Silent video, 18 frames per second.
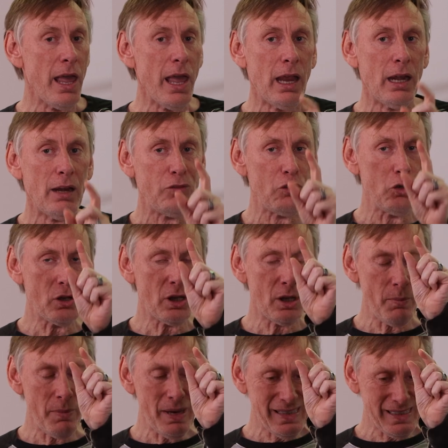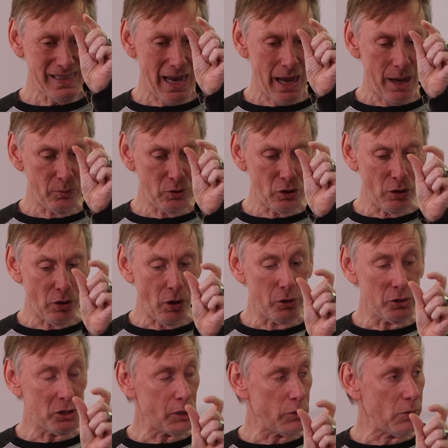And if you commit time to
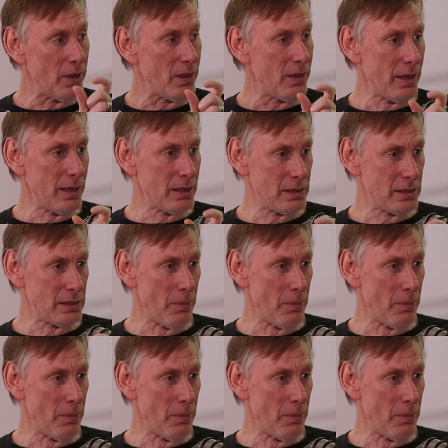those three things